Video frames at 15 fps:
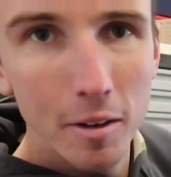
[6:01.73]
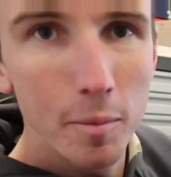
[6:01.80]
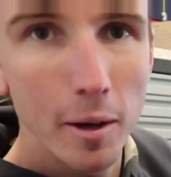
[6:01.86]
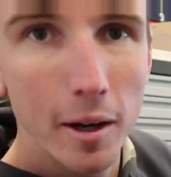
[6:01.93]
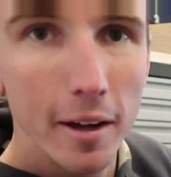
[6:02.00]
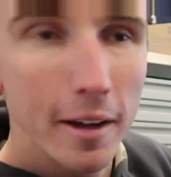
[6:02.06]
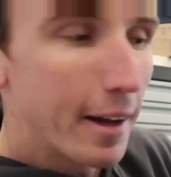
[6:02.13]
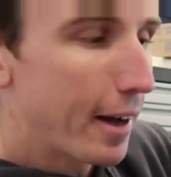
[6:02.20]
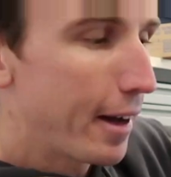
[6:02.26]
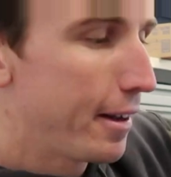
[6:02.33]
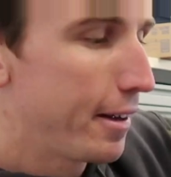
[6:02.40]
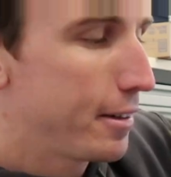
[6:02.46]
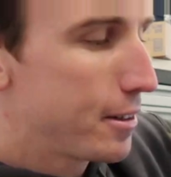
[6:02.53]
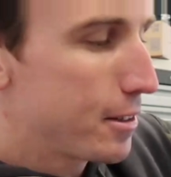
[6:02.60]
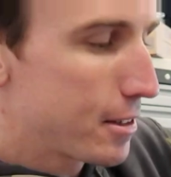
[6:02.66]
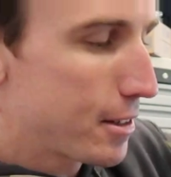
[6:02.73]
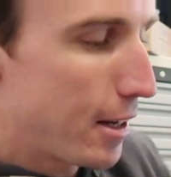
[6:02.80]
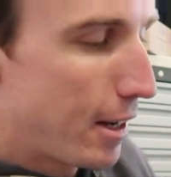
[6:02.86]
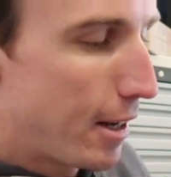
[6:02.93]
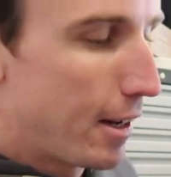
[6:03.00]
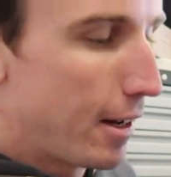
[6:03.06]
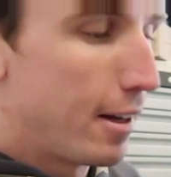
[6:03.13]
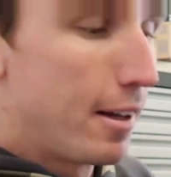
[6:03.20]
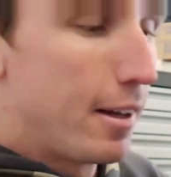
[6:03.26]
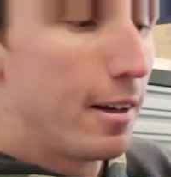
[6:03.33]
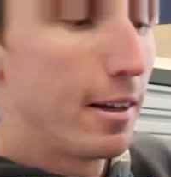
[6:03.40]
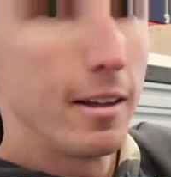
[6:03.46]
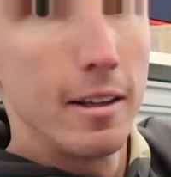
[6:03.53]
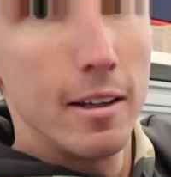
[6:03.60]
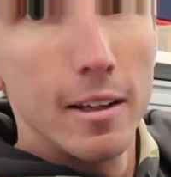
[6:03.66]
But yeah, just you
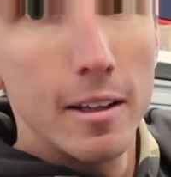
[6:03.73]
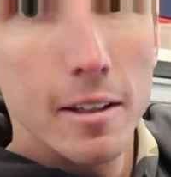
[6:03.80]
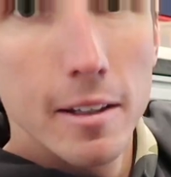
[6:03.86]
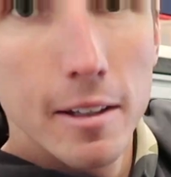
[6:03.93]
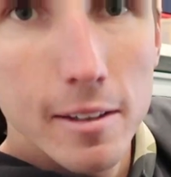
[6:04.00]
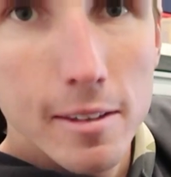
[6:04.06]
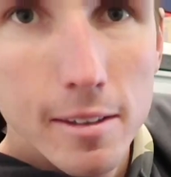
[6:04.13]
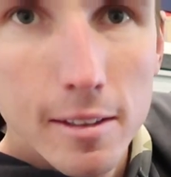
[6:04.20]
can